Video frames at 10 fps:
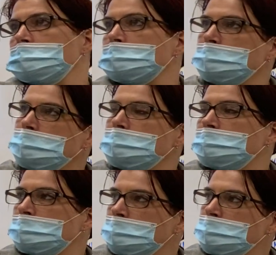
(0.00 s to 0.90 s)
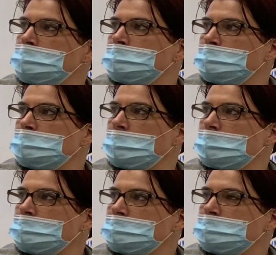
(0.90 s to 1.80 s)
they didn't
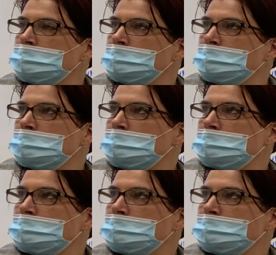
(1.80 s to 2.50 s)
eat enough.